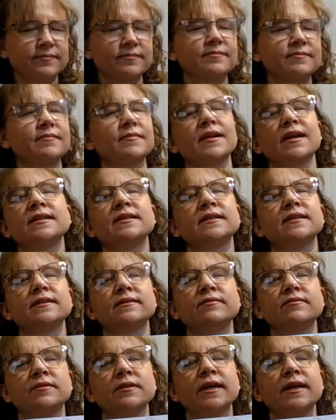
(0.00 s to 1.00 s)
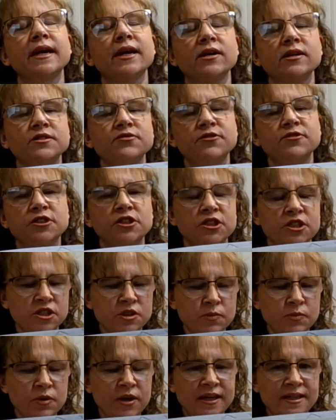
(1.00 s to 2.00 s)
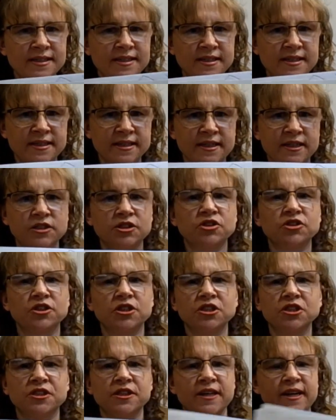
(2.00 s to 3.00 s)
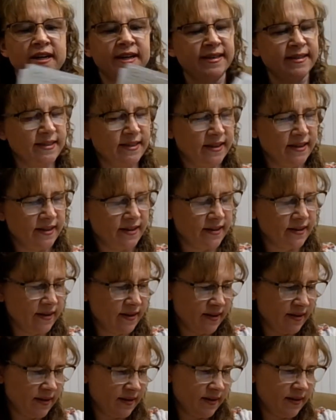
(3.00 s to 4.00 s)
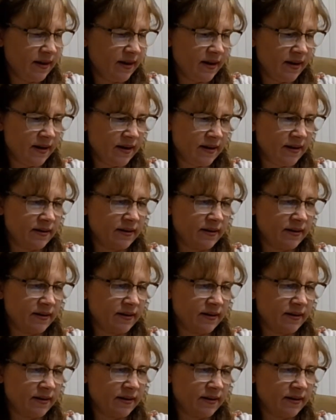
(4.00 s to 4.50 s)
I did Gary's Fishing Surprise as an illustration that I did, and